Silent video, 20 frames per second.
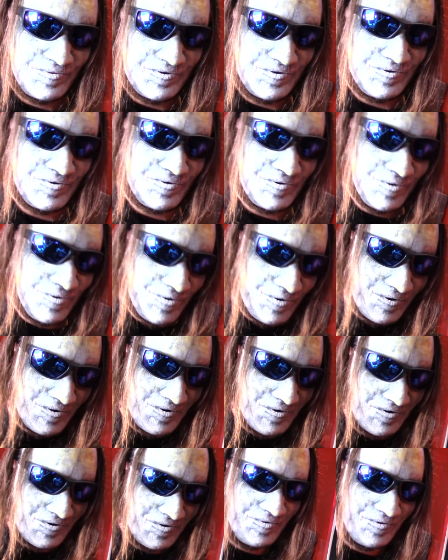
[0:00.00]
is
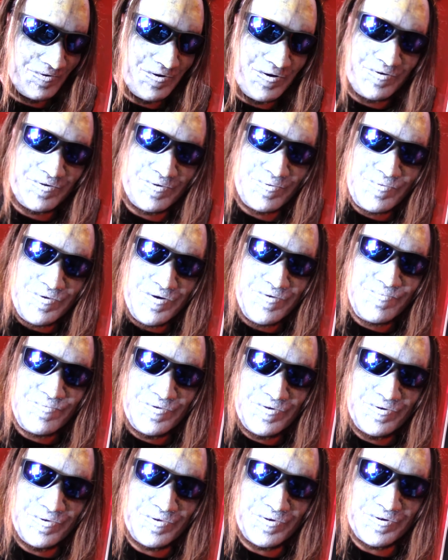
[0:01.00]
touring less about
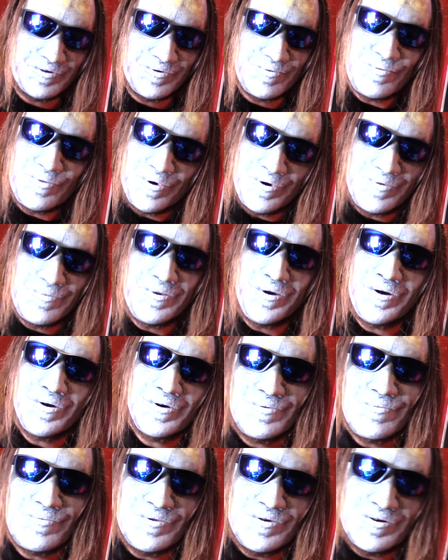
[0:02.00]
music and more
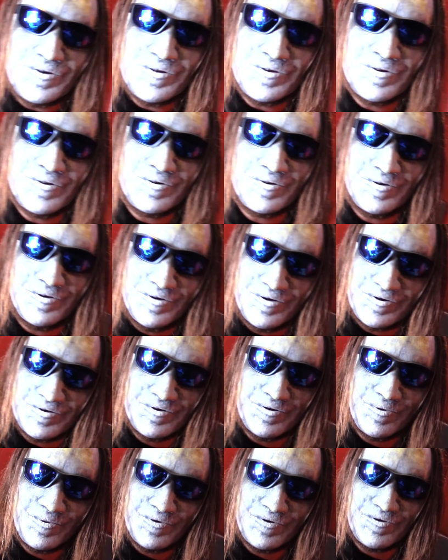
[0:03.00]
about meeting and
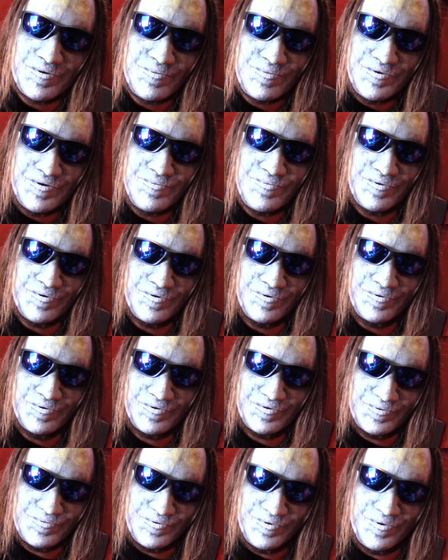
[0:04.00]
connecting with the people who
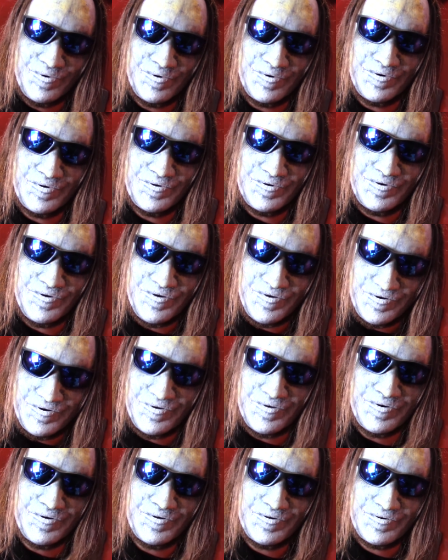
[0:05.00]
support that
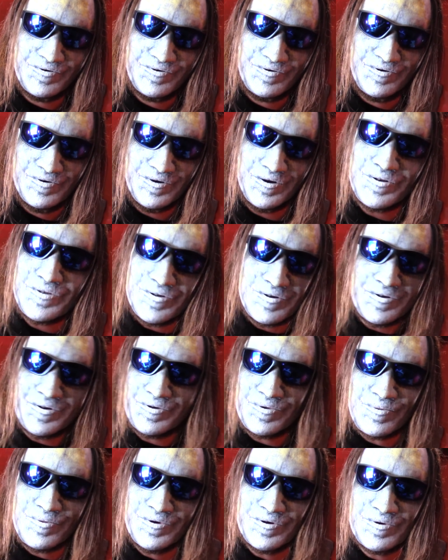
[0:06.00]
artist. I think
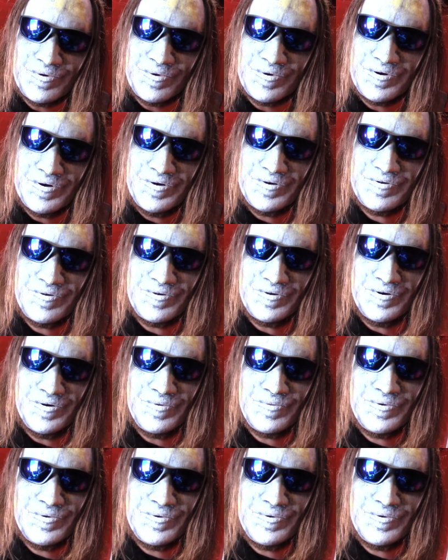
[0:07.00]
that's a pretty cool concept.